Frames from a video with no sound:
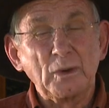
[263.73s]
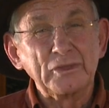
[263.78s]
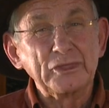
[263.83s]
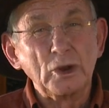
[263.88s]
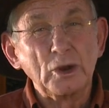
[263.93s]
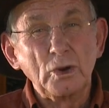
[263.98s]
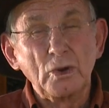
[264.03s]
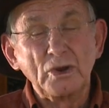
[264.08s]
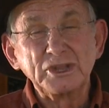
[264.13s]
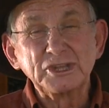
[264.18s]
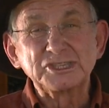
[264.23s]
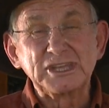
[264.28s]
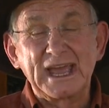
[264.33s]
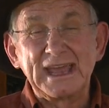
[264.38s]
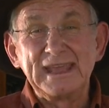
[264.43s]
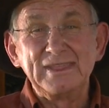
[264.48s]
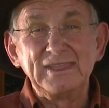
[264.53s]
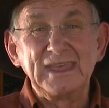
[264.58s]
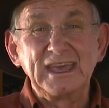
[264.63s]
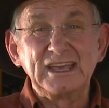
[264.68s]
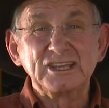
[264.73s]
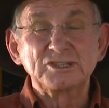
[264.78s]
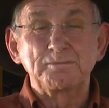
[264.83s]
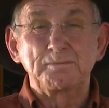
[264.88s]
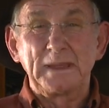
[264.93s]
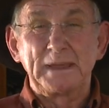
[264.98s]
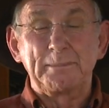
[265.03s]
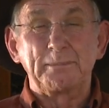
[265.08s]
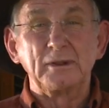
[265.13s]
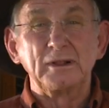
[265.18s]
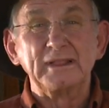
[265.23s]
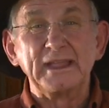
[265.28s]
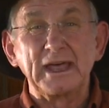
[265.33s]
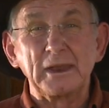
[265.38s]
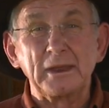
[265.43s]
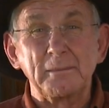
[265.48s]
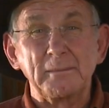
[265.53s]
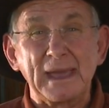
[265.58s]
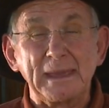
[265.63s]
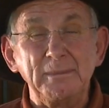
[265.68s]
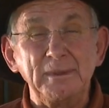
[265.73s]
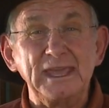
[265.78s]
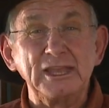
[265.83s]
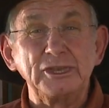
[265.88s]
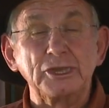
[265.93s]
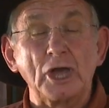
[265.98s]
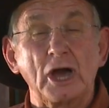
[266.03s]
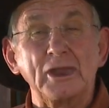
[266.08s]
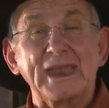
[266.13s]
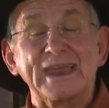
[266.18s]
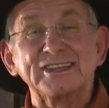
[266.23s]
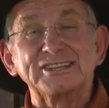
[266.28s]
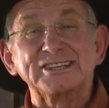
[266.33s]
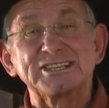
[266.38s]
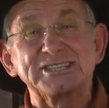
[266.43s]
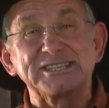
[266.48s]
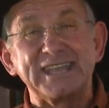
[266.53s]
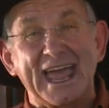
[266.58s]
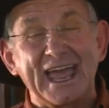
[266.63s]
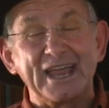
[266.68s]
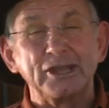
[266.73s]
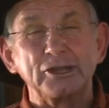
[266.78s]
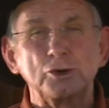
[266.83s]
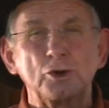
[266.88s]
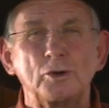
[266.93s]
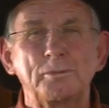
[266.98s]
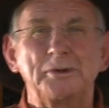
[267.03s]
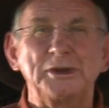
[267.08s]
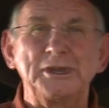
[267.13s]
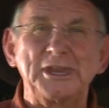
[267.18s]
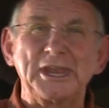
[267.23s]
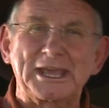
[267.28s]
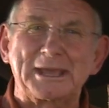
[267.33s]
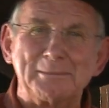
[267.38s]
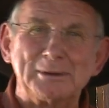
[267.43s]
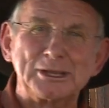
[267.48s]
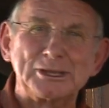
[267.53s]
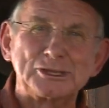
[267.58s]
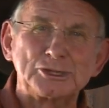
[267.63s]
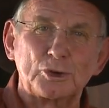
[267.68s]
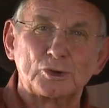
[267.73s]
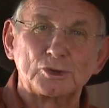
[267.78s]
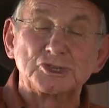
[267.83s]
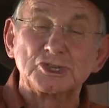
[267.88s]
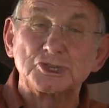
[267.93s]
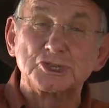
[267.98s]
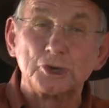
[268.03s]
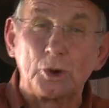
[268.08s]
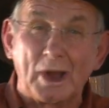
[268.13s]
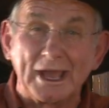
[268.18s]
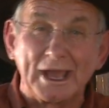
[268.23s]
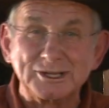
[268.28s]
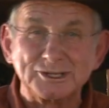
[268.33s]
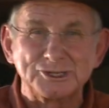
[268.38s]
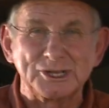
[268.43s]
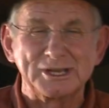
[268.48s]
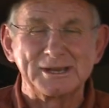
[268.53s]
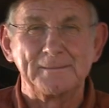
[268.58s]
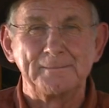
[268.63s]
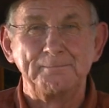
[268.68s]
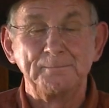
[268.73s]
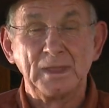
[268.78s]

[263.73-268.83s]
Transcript: what the Lord is saying there is people that are maybe don't understand your predicament, your situation.